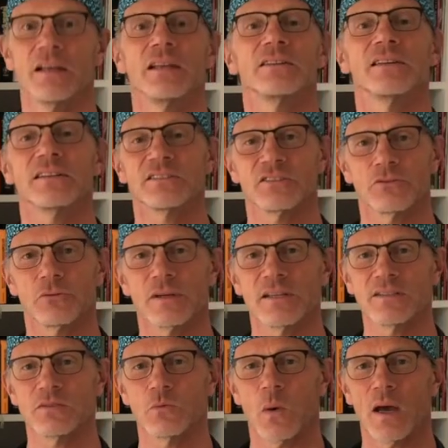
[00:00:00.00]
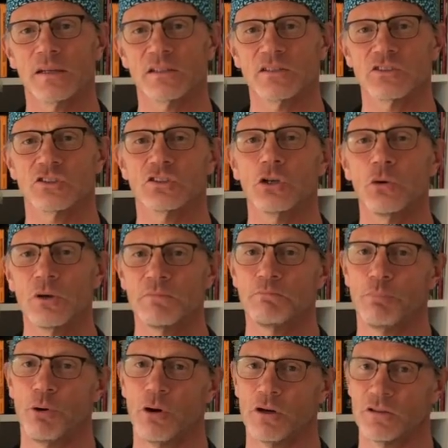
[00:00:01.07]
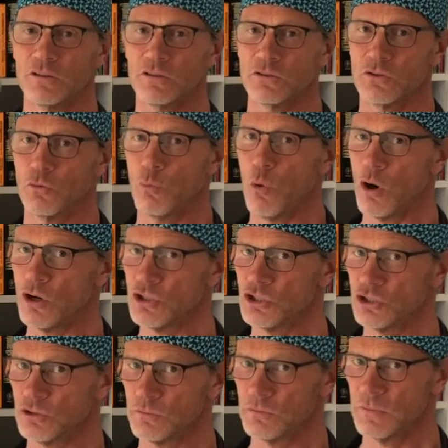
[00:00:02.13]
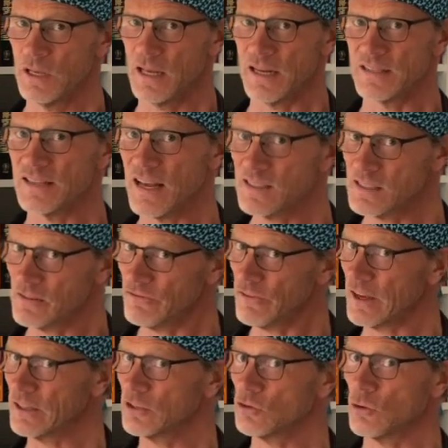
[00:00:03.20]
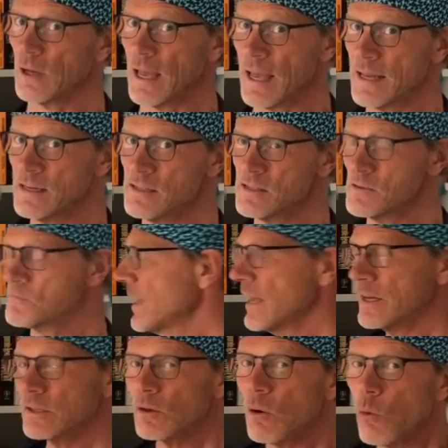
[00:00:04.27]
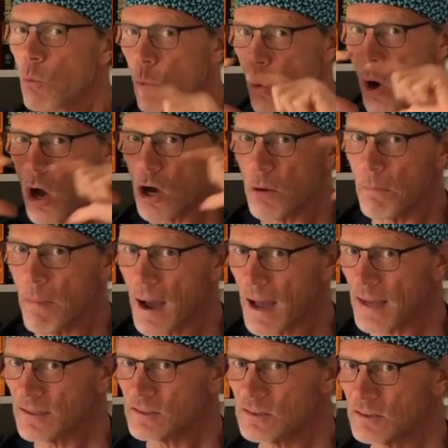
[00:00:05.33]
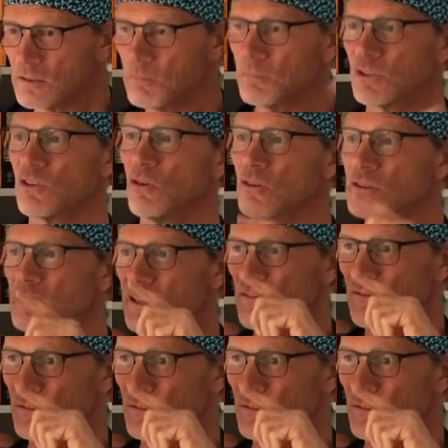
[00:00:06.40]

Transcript: That's the reason why it is so important to wash and disinfect your hand and wear a mask, because if